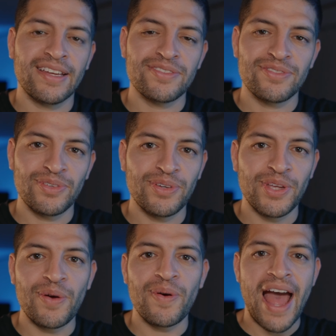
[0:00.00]

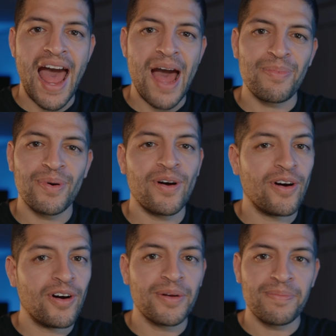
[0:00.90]
Studio app
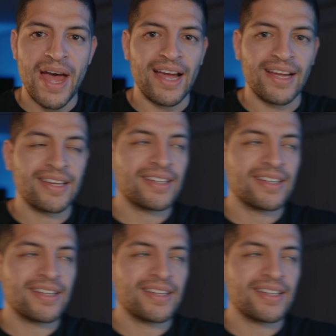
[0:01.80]
on Mac.